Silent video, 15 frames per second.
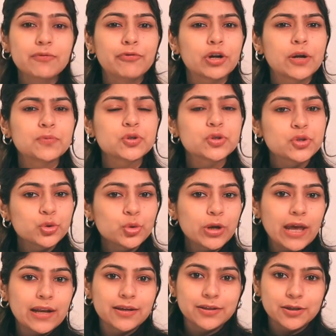for up to 2
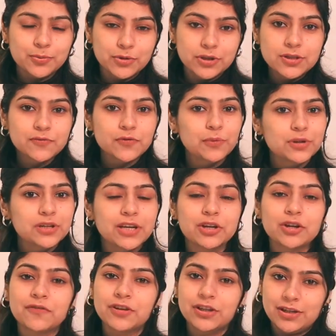calendar months from the date
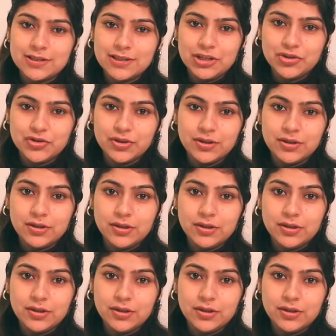of the decision.